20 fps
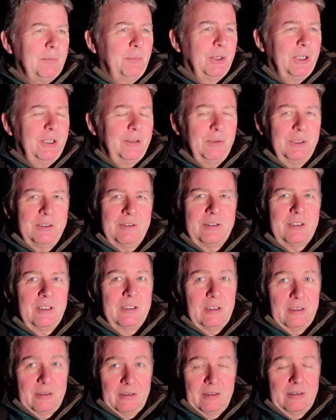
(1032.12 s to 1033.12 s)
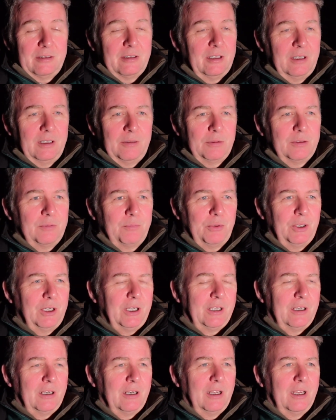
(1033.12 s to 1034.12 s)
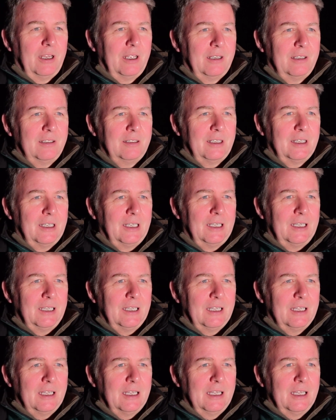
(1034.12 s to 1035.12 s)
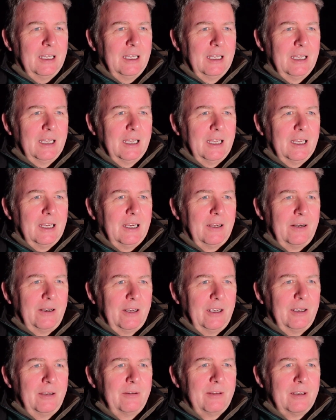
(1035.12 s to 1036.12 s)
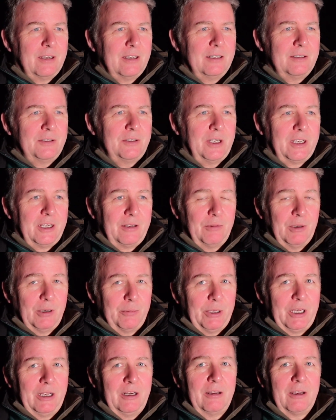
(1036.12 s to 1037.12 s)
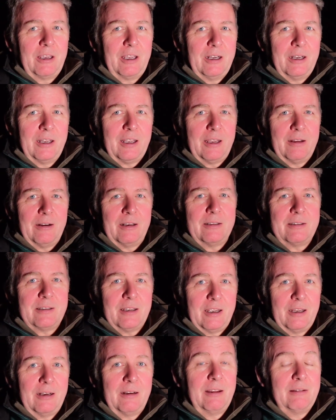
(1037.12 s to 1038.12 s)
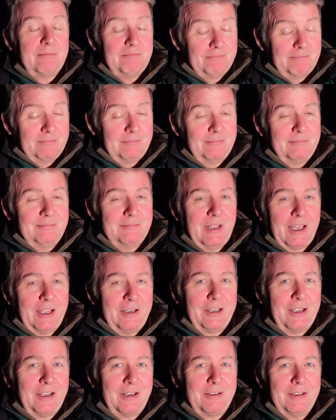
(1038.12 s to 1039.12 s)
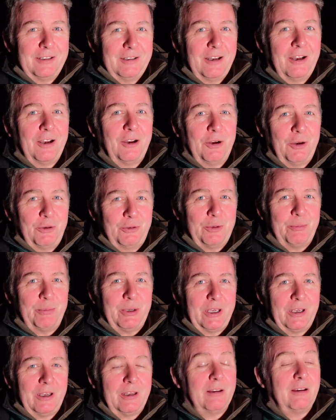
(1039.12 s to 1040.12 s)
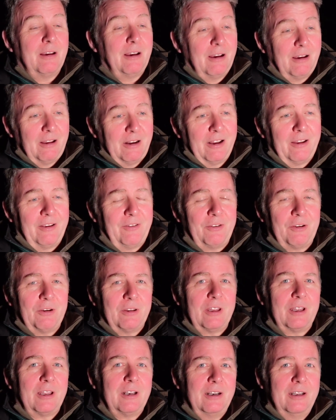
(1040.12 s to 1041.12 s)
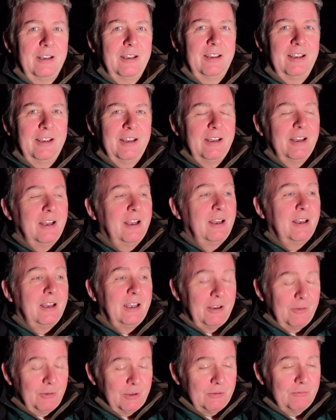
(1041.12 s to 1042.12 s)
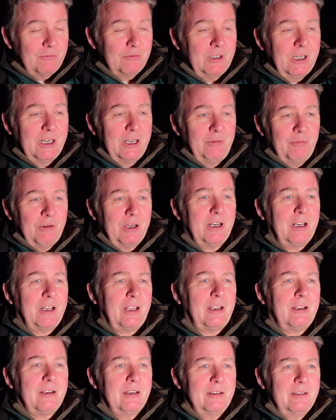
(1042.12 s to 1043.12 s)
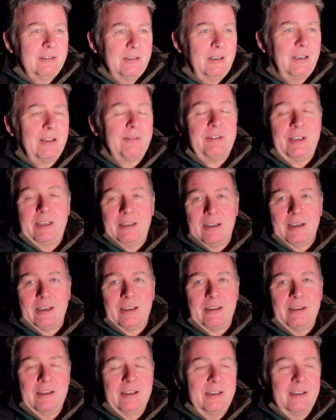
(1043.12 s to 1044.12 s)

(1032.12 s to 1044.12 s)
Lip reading: But it was the day was brilliant, and I know that Jake will have been looking down and saying, hey Dad, I'll hold your beer, I know you've got that. It was a really, really lovely day.